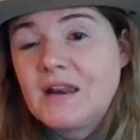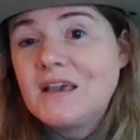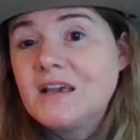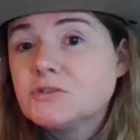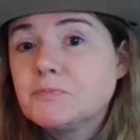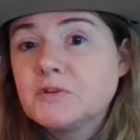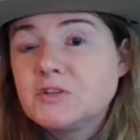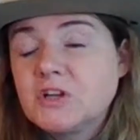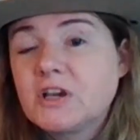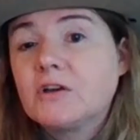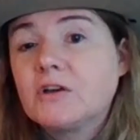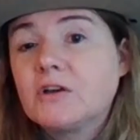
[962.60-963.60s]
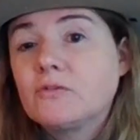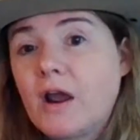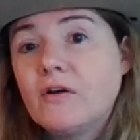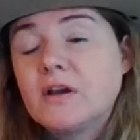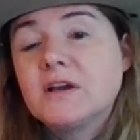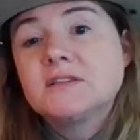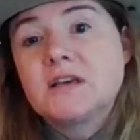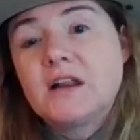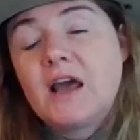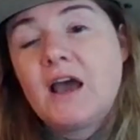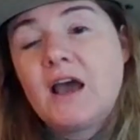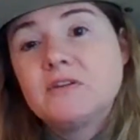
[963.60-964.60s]
each particular area is going
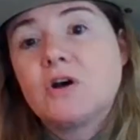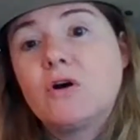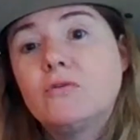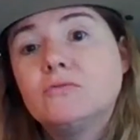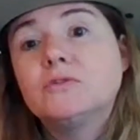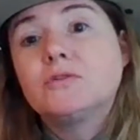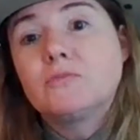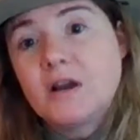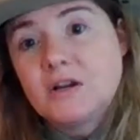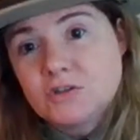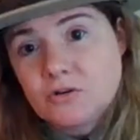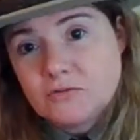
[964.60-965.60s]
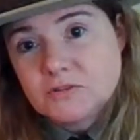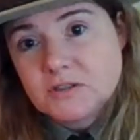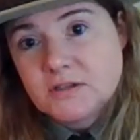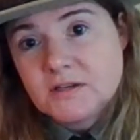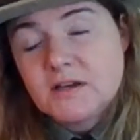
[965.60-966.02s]
to have its own threshold